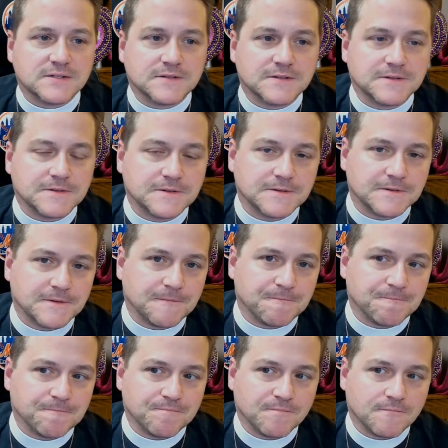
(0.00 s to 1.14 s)

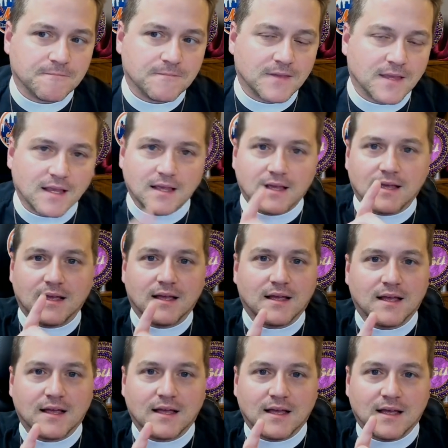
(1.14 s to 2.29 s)

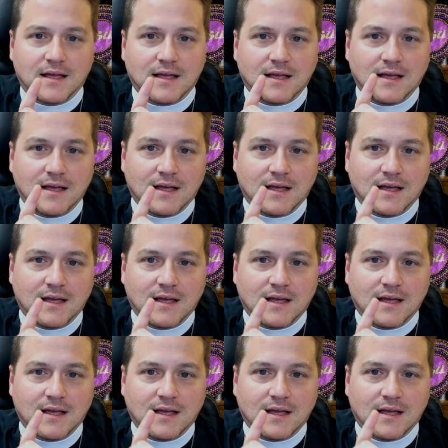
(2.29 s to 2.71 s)
Nothing is said.